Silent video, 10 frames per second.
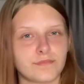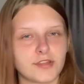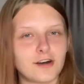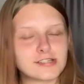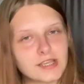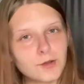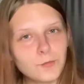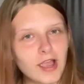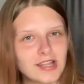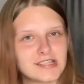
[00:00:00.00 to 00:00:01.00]
Oh, it's like a
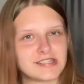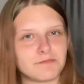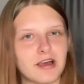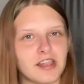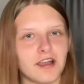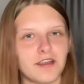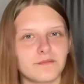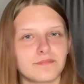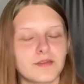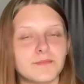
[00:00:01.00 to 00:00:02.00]
pregnancy pillow,
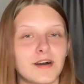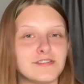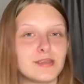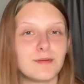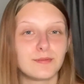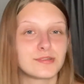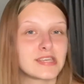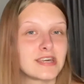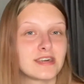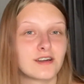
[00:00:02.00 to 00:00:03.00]
but I've seen people
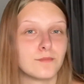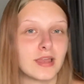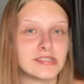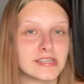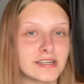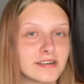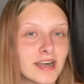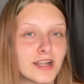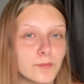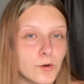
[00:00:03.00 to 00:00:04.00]
say they're amazing
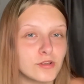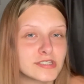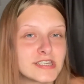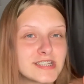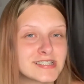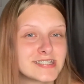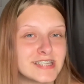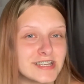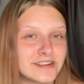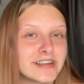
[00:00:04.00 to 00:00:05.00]
and I'm honestly
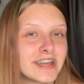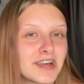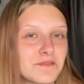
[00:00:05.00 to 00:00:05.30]
considering it.